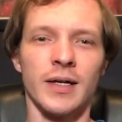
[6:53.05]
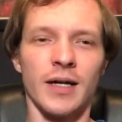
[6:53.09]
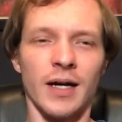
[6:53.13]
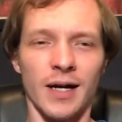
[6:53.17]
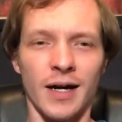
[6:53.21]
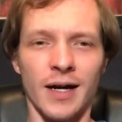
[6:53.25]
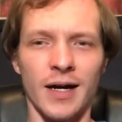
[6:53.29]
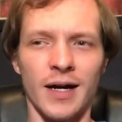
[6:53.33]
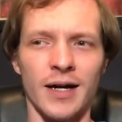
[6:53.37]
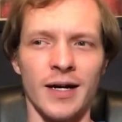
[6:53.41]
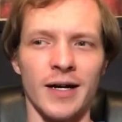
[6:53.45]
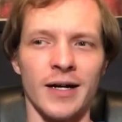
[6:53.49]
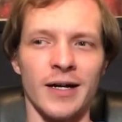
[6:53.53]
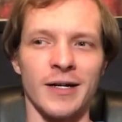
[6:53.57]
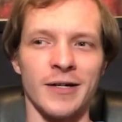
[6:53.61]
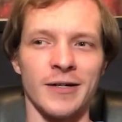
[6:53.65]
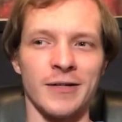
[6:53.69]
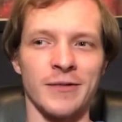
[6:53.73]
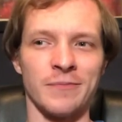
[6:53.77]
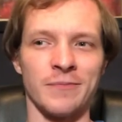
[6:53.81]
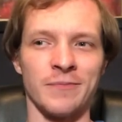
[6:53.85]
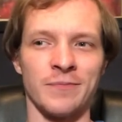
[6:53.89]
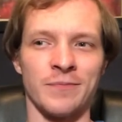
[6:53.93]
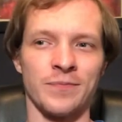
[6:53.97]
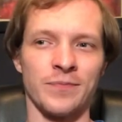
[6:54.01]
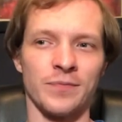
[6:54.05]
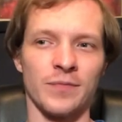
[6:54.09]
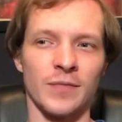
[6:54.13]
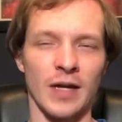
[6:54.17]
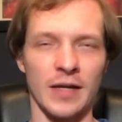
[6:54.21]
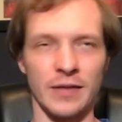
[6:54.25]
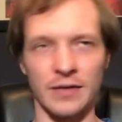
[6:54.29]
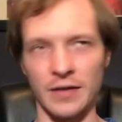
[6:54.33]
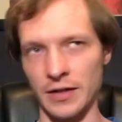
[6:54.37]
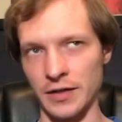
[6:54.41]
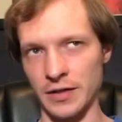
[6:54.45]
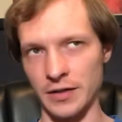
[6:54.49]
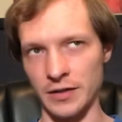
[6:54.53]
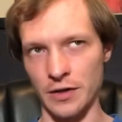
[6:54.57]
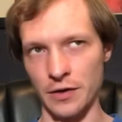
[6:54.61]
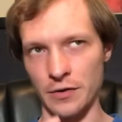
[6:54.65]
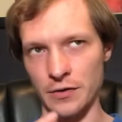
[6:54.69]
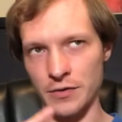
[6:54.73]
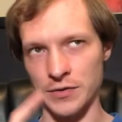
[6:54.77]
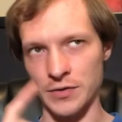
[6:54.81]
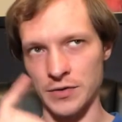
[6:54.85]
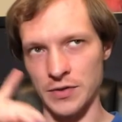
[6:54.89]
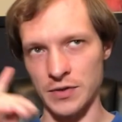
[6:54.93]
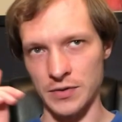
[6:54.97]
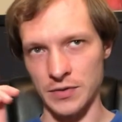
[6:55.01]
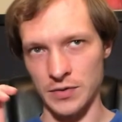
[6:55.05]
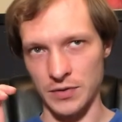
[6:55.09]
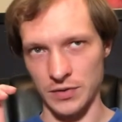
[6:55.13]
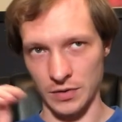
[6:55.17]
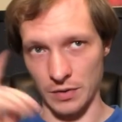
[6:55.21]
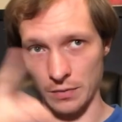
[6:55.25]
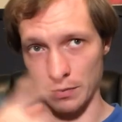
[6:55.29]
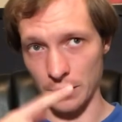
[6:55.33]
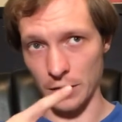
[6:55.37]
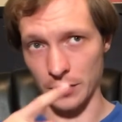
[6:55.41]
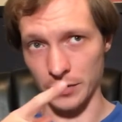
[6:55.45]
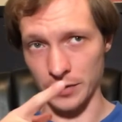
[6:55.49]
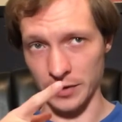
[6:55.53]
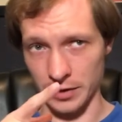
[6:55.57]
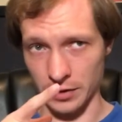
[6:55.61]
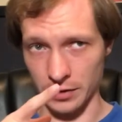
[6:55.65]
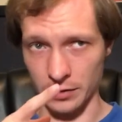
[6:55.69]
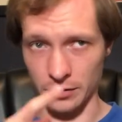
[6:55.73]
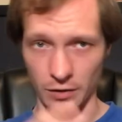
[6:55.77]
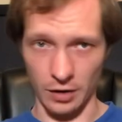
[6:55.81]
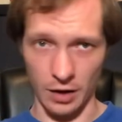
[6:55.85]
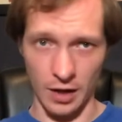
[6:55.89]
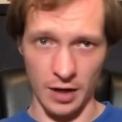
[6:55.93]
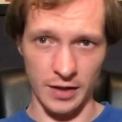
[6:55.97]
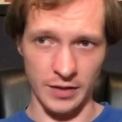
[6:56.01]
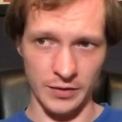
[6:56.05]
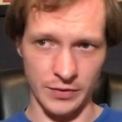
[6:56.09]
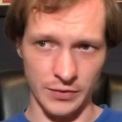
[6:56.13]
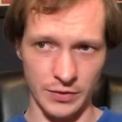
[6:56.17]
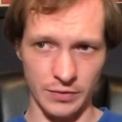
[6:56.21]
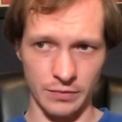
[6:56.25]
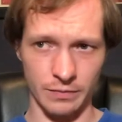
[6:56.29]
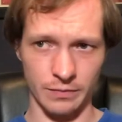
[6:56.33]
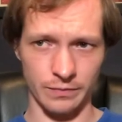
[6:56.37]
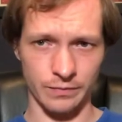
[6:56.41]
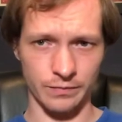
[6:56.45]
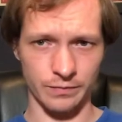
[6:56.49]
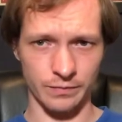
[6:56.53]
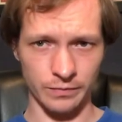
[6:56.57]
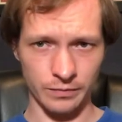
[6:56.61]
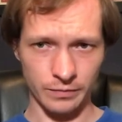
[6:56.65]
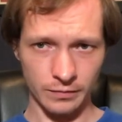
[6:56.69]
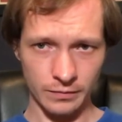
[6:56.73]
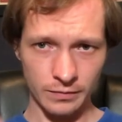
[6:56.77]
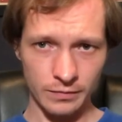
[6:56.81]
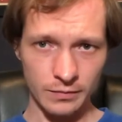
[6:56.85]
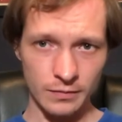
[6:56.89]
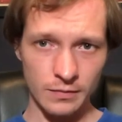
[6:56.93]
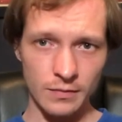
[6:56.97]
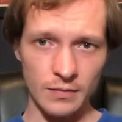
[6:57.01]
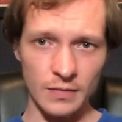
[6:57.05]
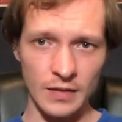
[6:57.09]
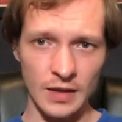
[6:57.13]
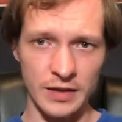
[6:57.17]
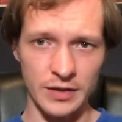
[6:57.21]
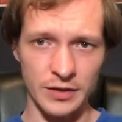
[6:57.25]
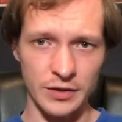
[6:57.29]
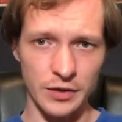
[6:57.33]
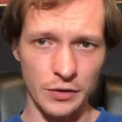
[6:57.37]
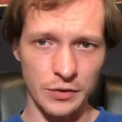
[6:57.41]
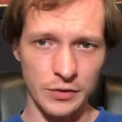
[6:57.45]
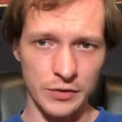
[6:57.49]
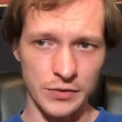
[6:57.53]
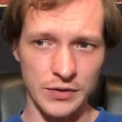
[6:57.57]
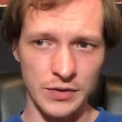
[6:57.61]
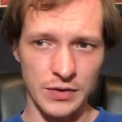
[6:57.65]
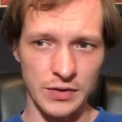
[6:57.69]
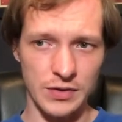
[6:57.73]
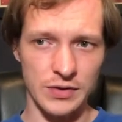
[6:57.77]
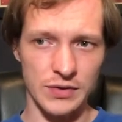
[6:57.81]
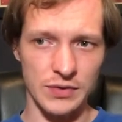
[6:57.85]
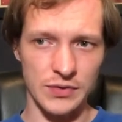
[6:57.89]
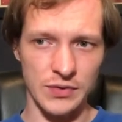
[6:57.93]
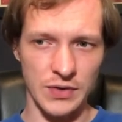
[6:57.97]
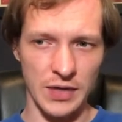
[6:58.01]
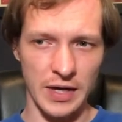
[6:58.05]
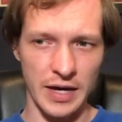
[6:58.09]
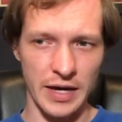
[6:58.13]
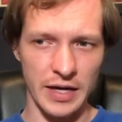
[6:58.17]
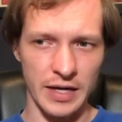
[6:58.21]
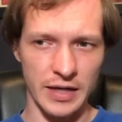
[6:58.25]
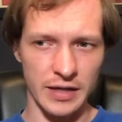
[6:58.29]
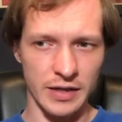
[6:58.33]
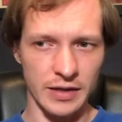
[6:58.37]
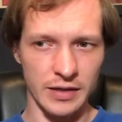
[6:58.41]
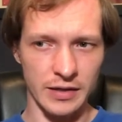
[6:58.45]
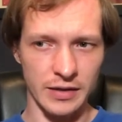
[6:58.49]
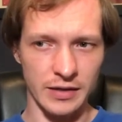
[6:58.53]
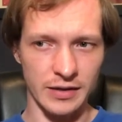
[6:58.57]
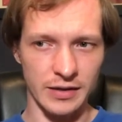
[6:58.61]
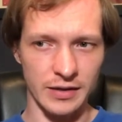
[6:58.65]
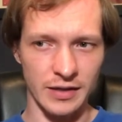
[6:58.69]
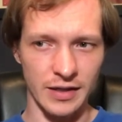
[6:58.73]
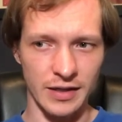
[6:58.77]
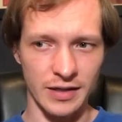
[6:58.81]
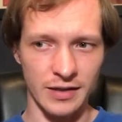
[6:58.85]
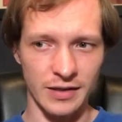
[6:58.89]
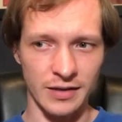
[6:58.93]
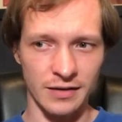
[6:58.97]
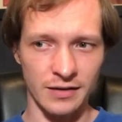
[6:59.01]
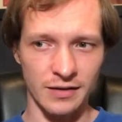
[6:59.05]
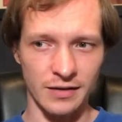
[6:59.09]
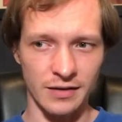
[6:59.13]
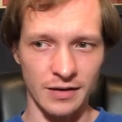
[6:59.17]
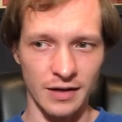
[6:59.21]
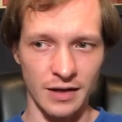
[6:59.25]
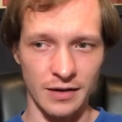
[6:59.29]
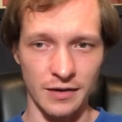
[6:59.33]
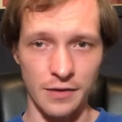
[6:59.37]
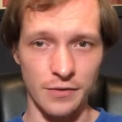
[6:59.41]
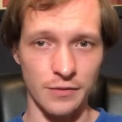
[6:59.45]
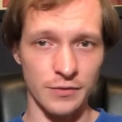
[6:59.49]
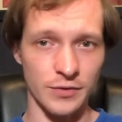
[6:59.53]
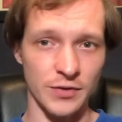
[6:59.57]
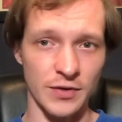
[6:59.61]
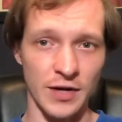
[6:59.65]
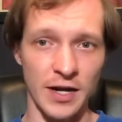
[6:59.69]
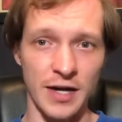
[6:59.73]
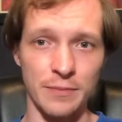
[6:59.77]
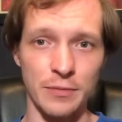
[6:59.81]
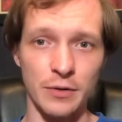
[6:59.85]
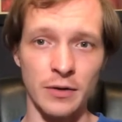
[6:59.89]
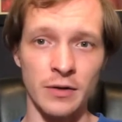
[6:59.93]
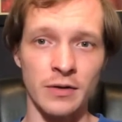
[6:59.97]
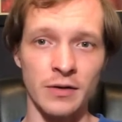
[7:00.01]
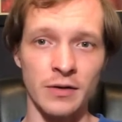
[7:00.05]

And then he notices in the building across, he notices another sniper.